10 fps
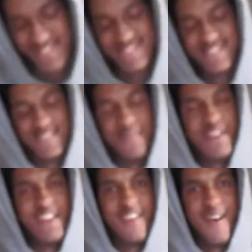
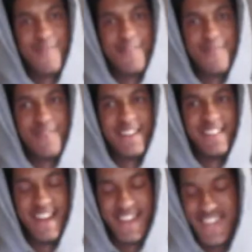Sabrina Carpenter
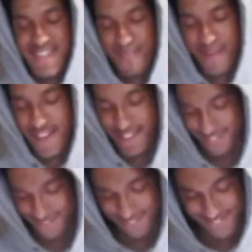bringing that heat back.
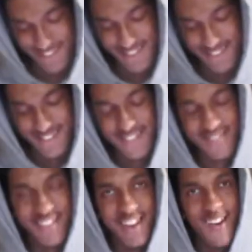
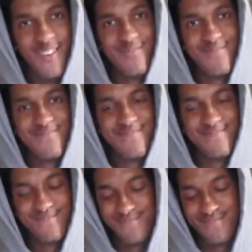You know,
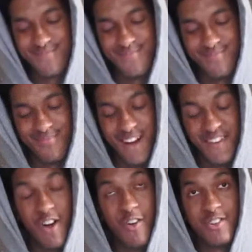I
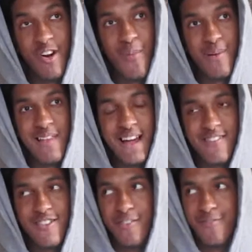know it's gonna be
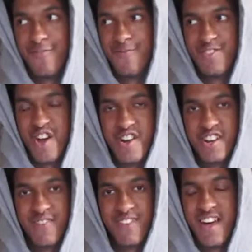like what
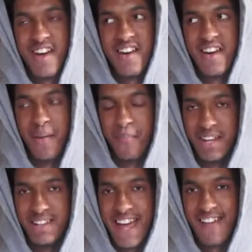30. If
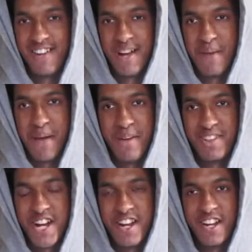it damn near might be
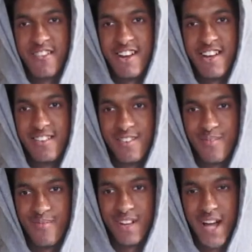30 degrees
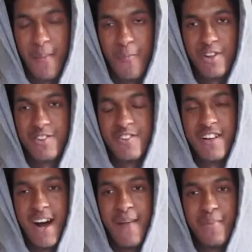come winter
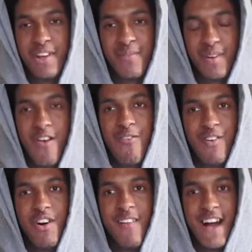time, but it's gonna
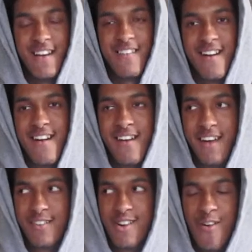feel like
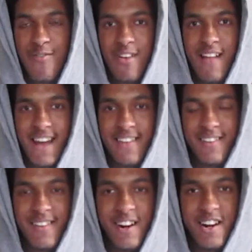it's gonna feel like it's
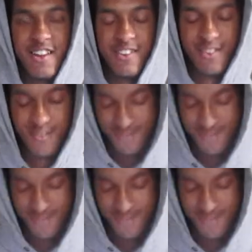in the hundreds.